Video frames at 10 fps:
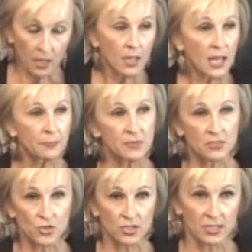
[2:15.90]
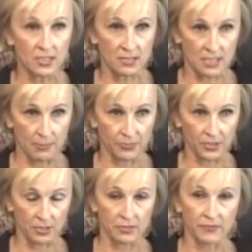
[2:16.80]
a position he accepted
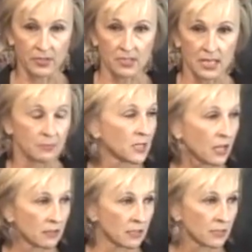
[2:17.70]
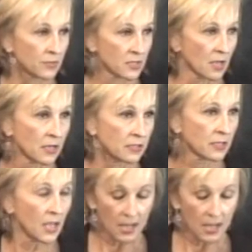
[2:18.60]
on the very same day that he resigned